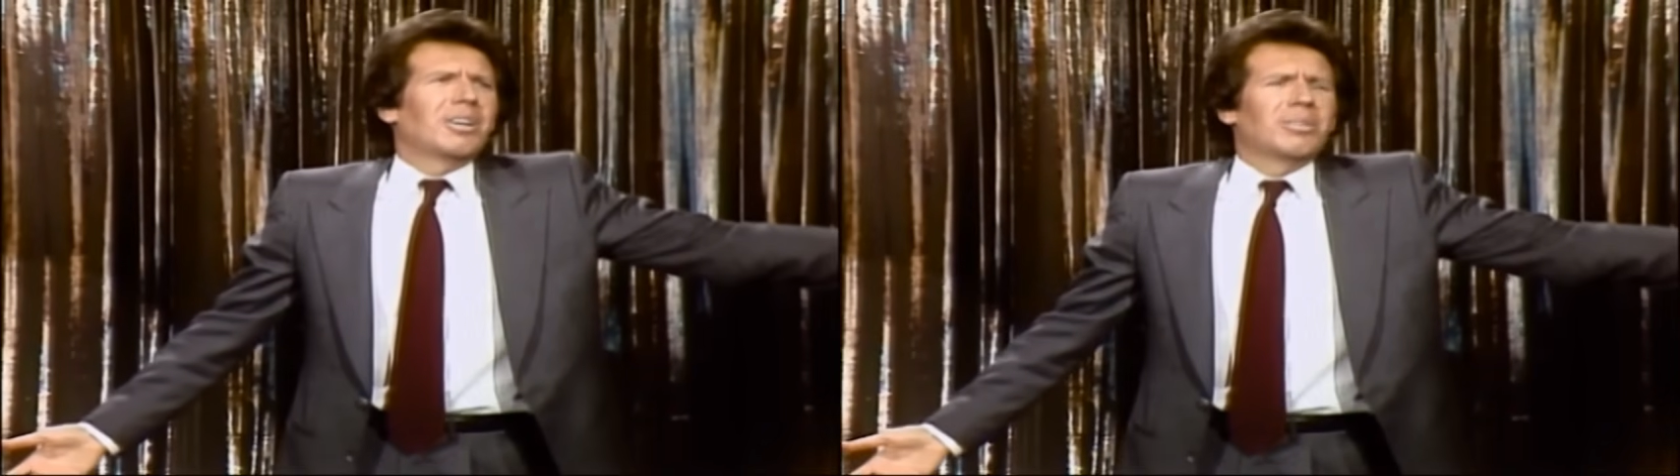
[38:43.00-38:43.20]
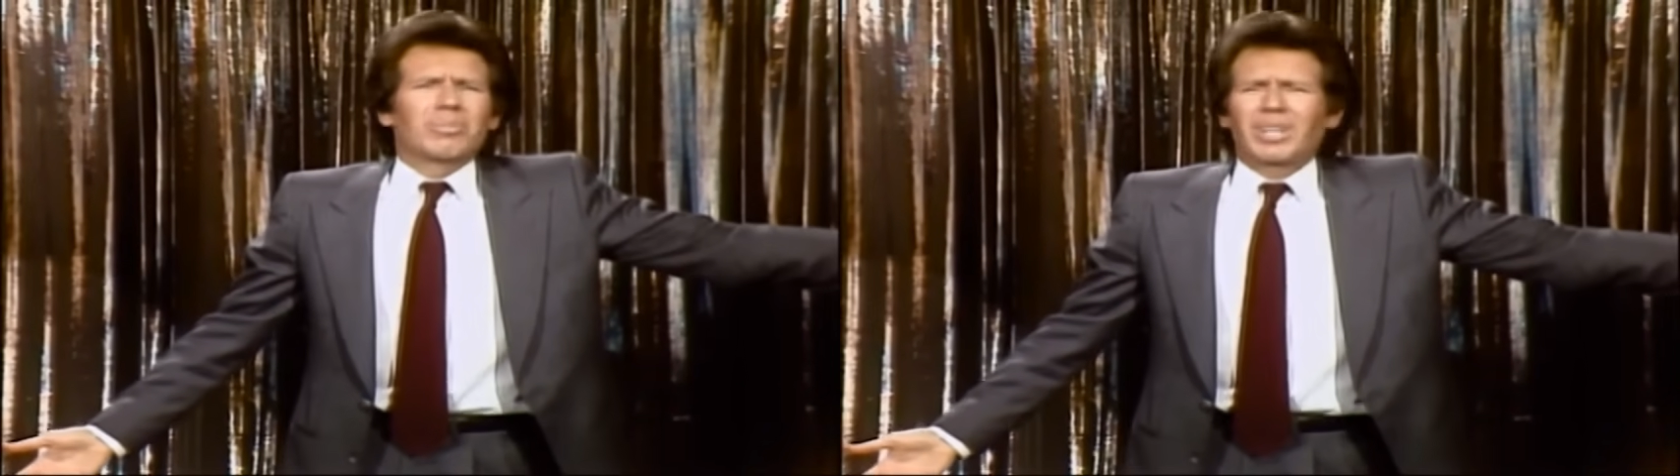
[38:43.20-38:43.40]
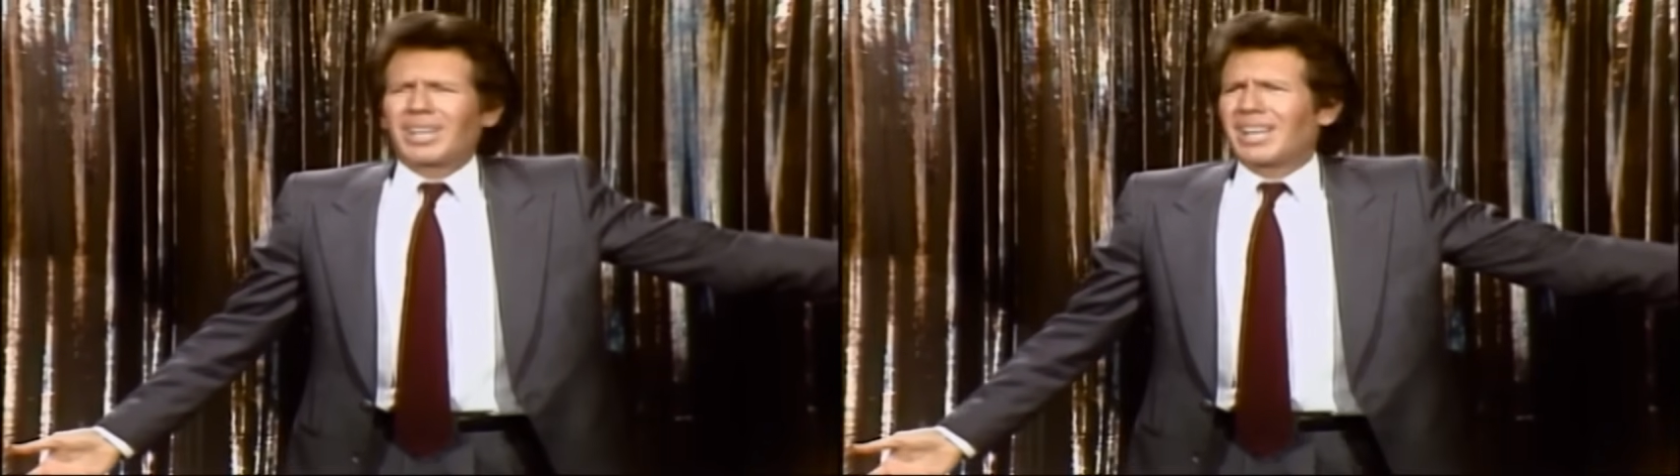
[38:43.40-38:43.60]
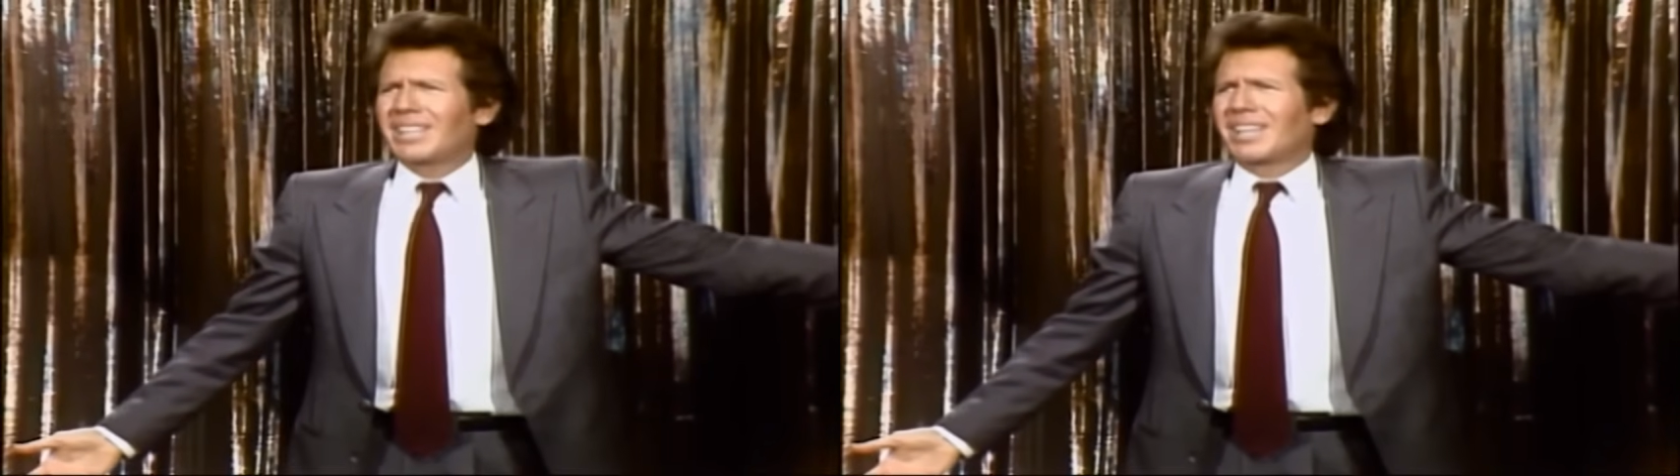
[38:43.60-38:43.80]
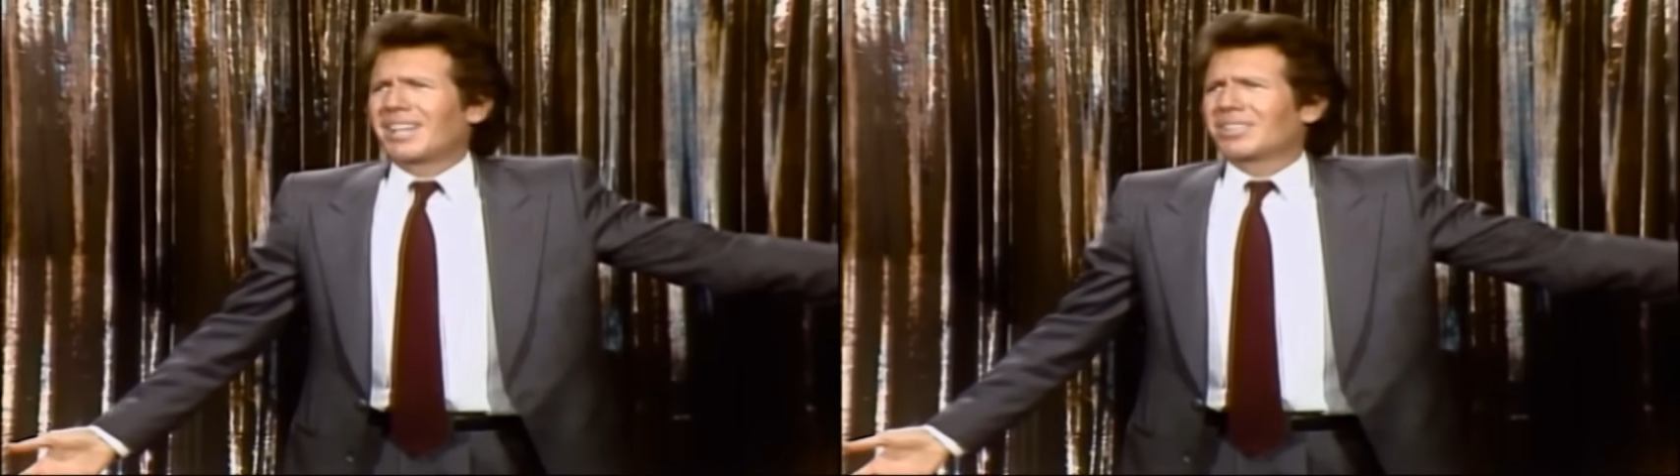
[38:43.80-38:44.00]
My eye
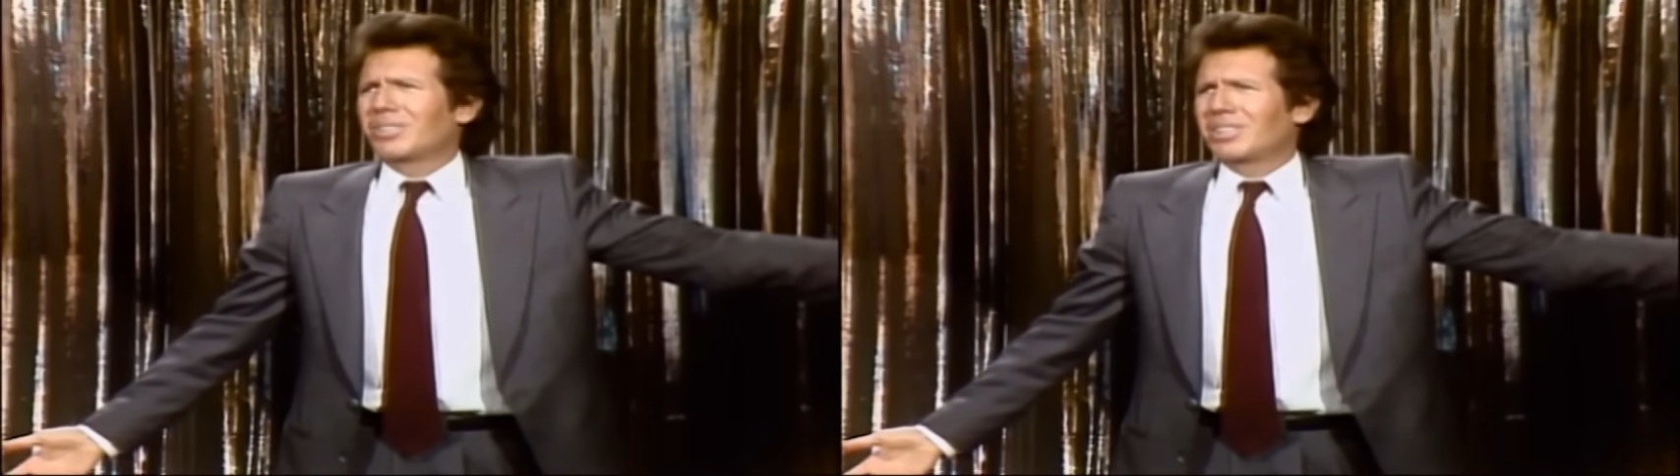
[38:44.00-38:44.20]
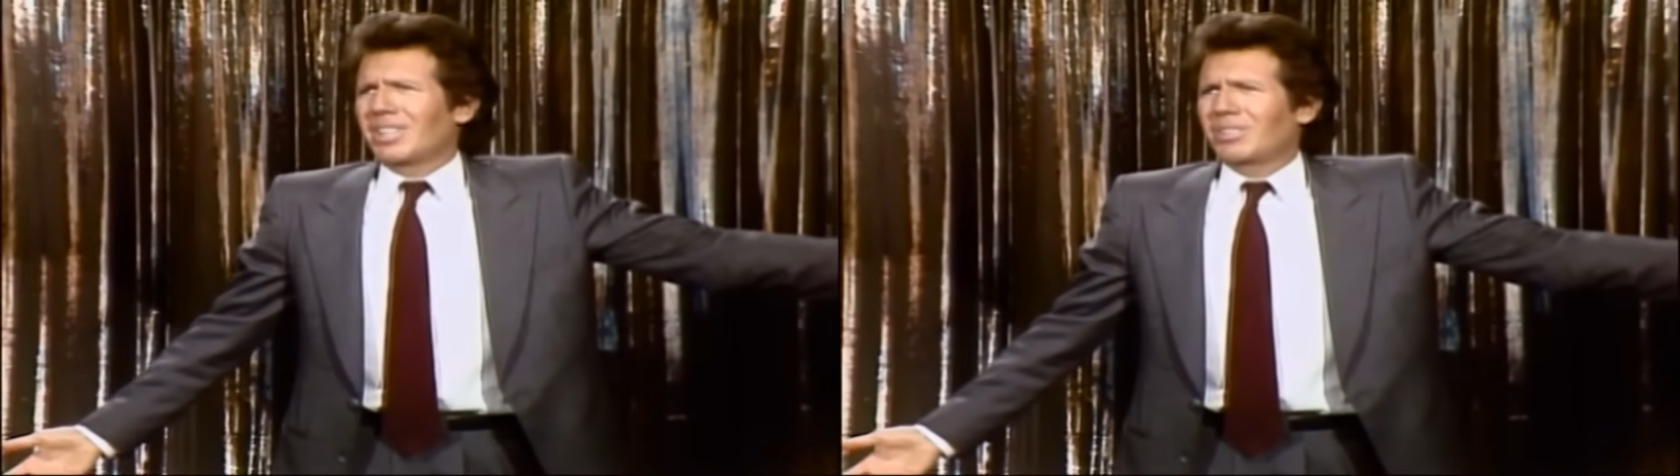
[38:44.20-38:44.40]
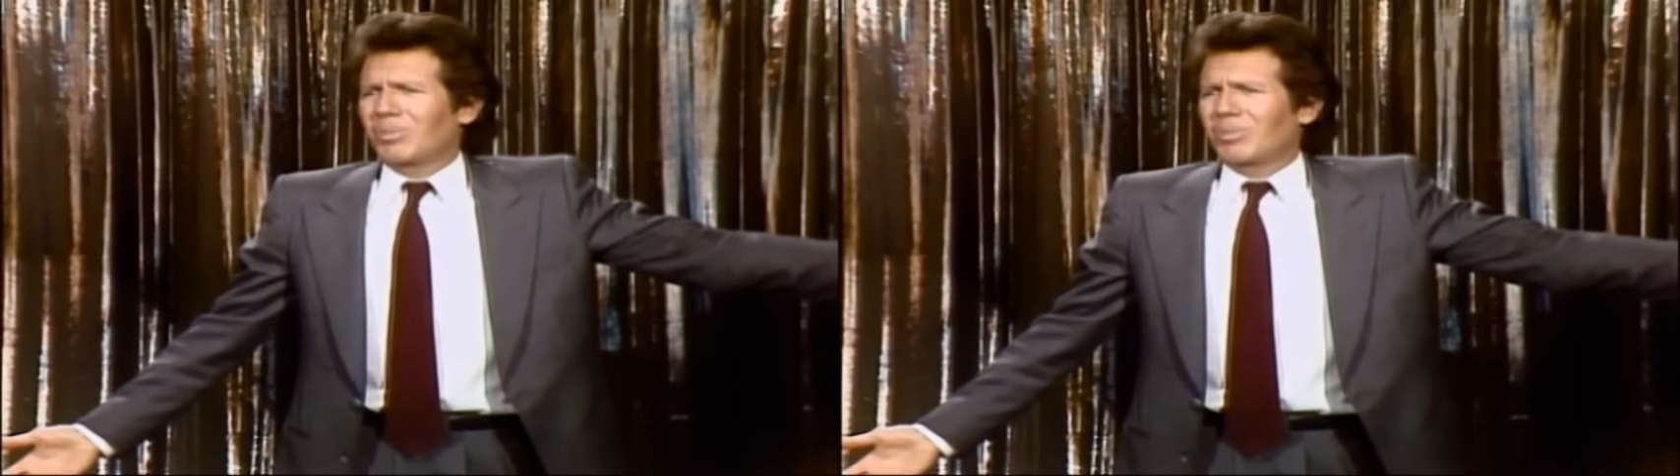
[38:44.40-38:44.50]
doctor, he's like